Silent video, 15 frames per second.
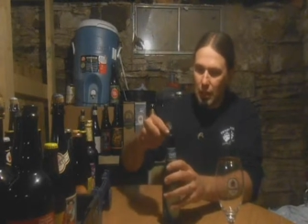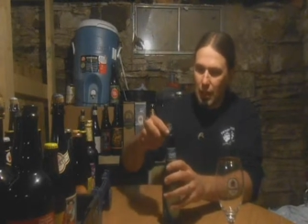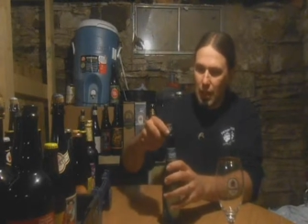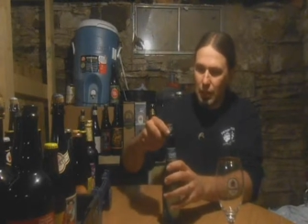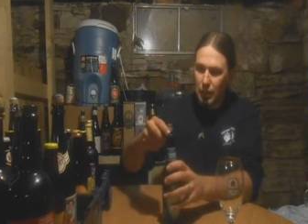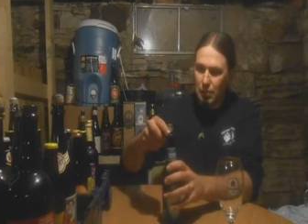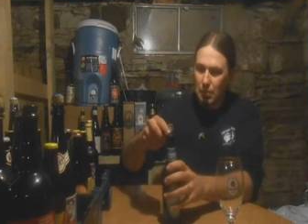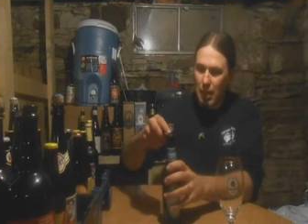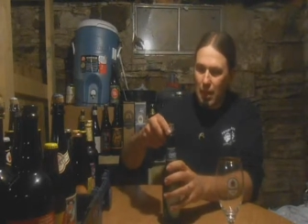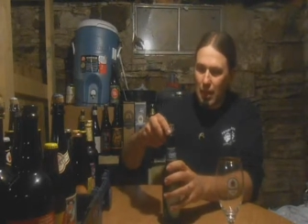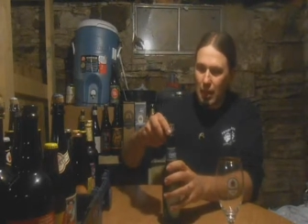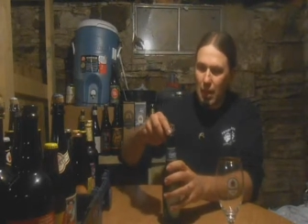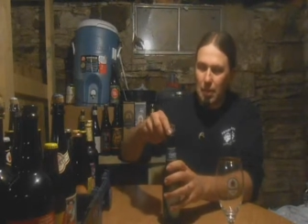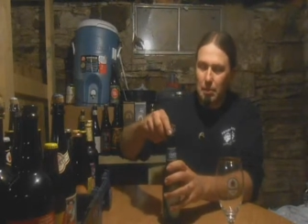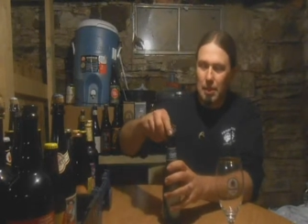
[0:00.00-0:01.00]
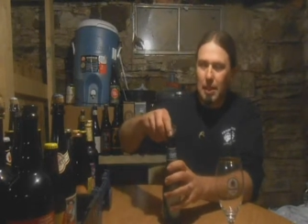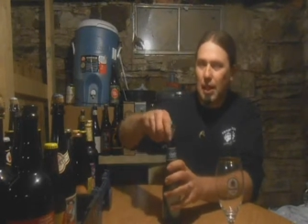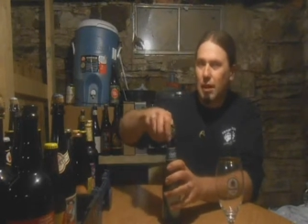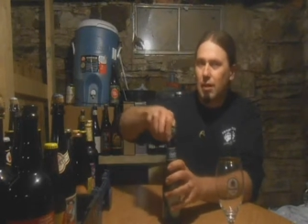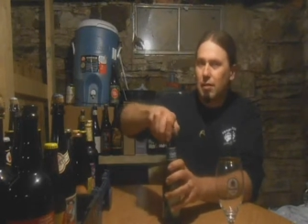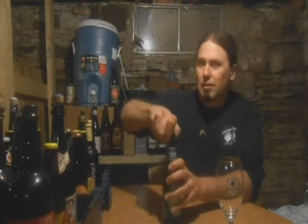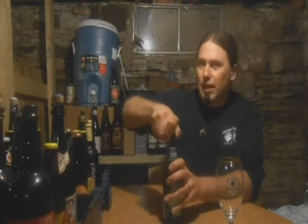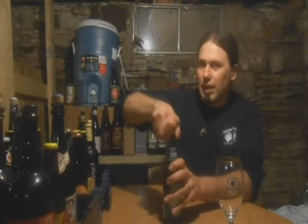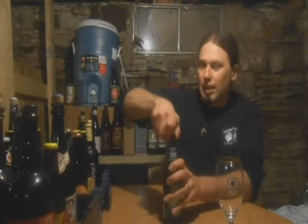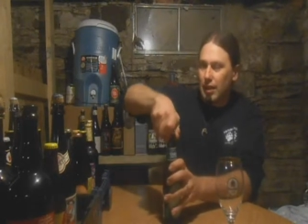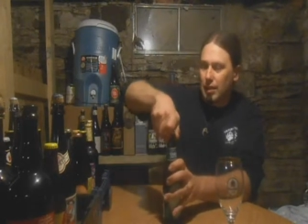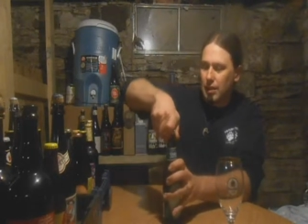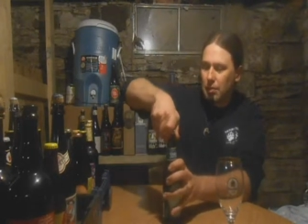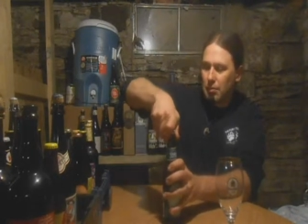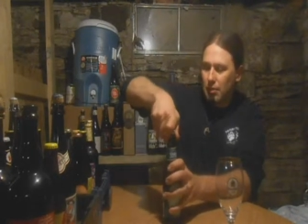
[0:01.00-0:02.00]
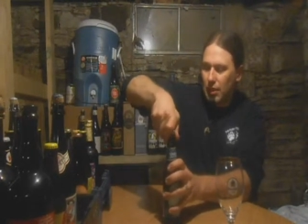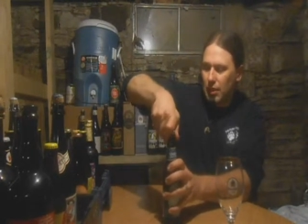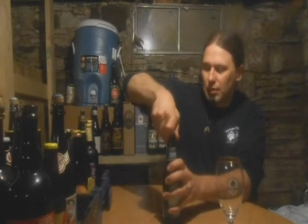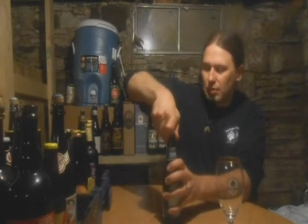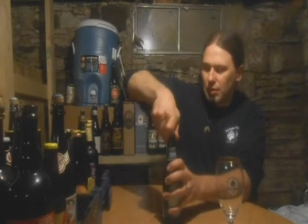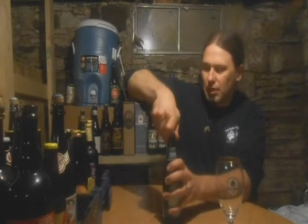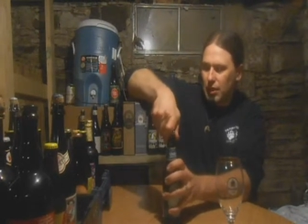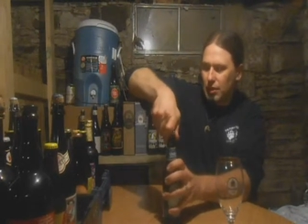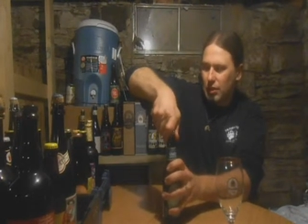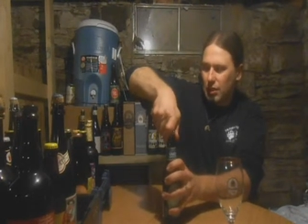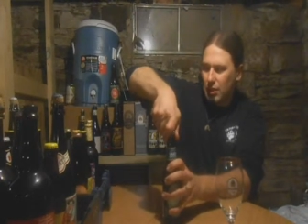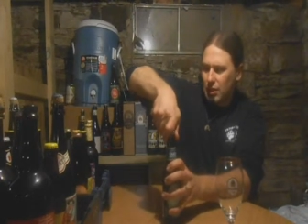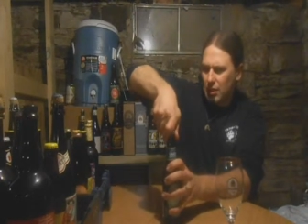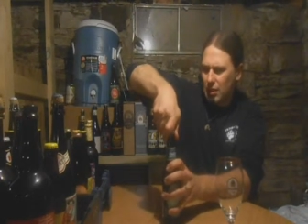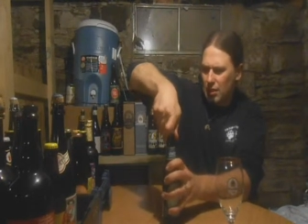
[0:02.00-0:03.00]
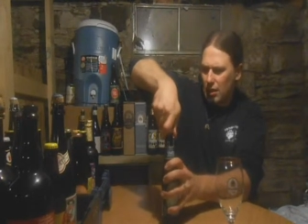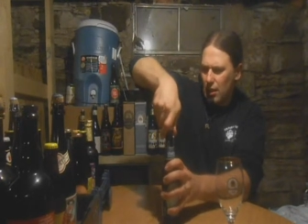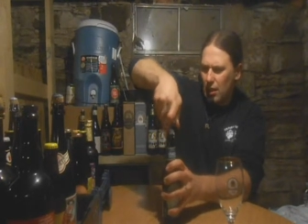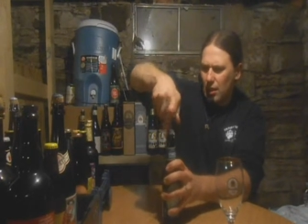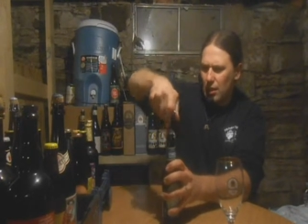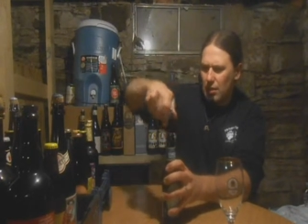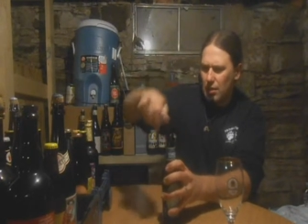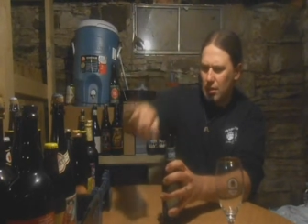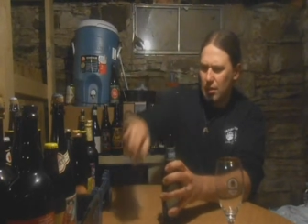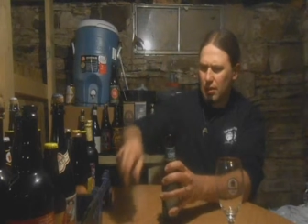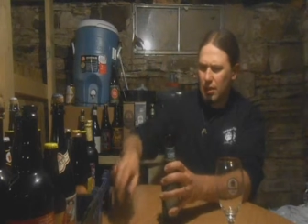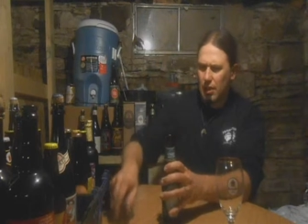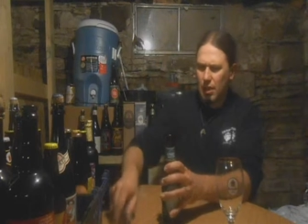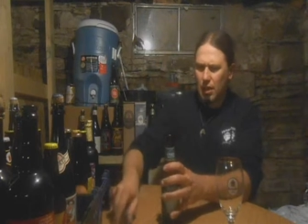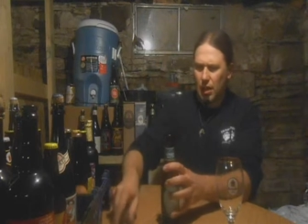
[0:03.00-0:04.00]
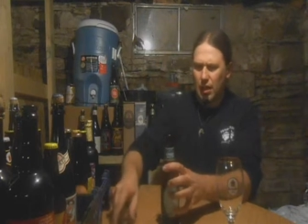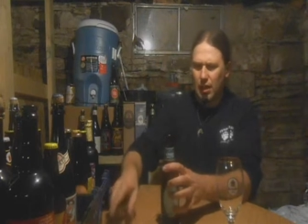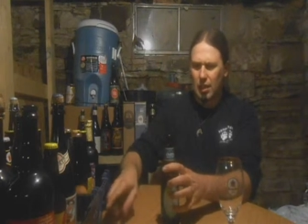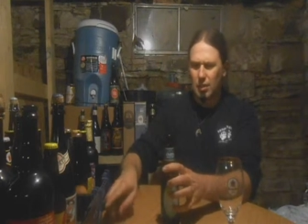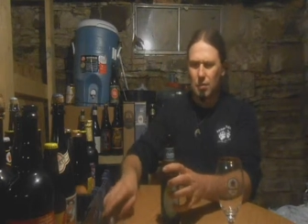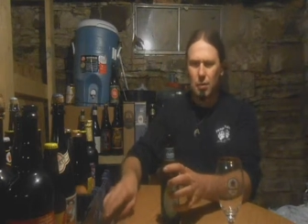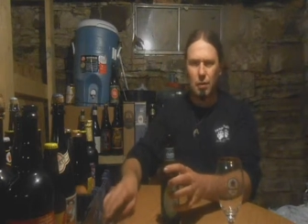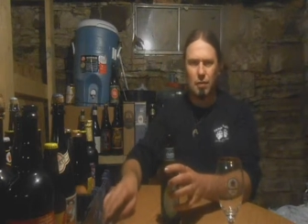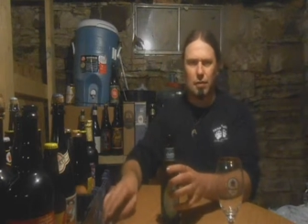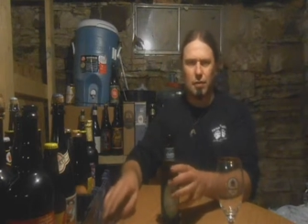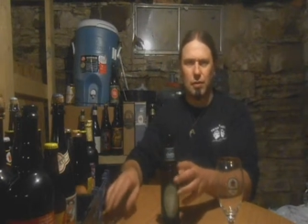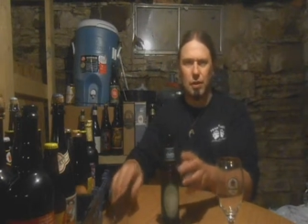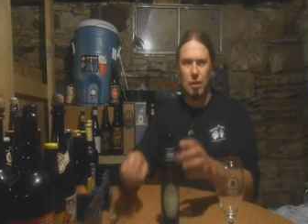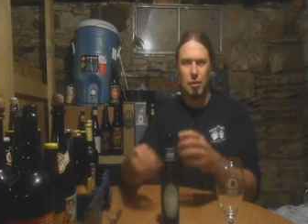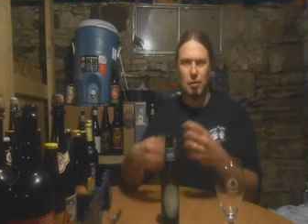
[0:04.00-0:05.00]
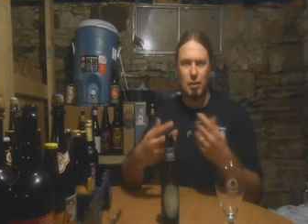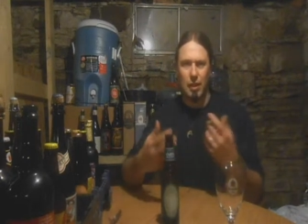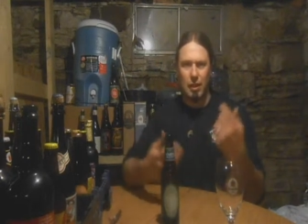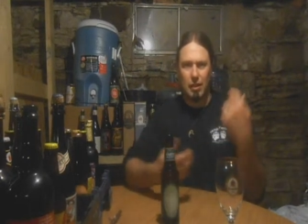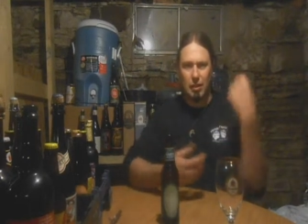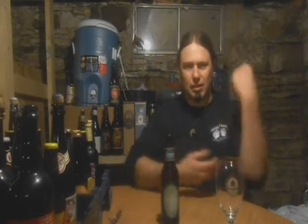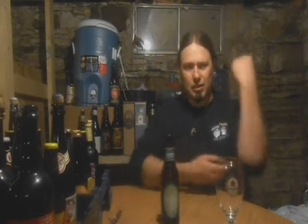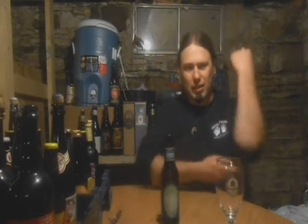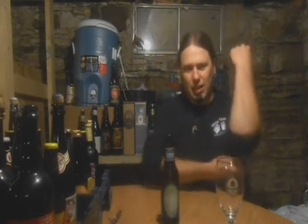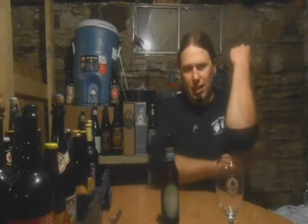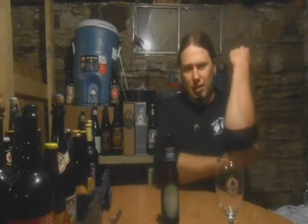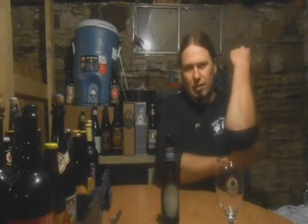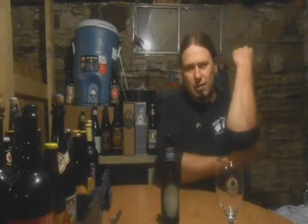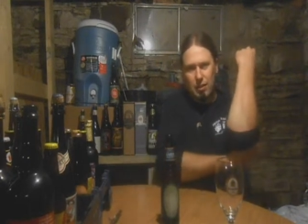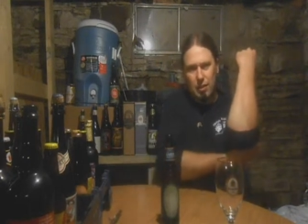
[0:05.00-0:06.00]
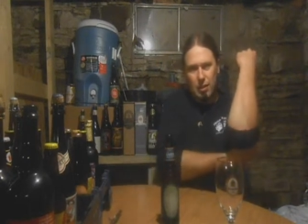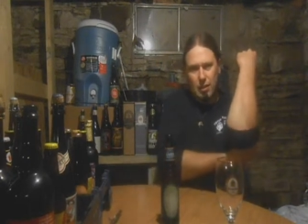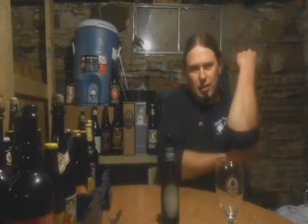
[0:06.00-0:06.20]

They do make an IPA already, but this one is just, I guess, more of a traditional English style